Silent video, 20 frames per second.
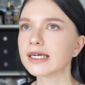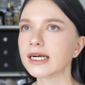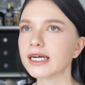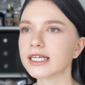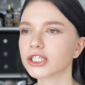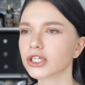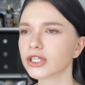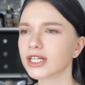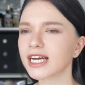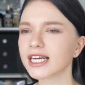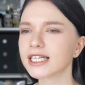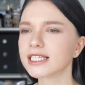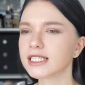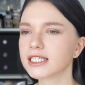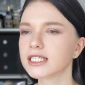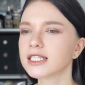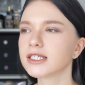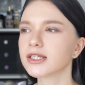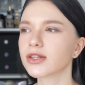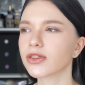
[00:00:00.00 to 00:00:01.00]
It's not like I
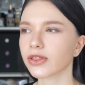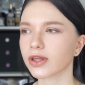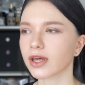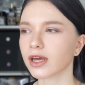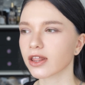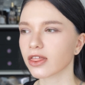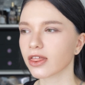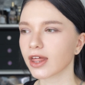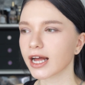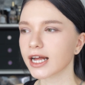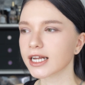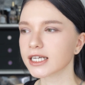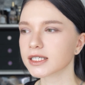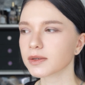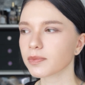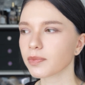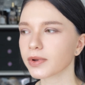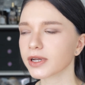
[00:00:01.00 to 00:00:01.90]
didn't think that,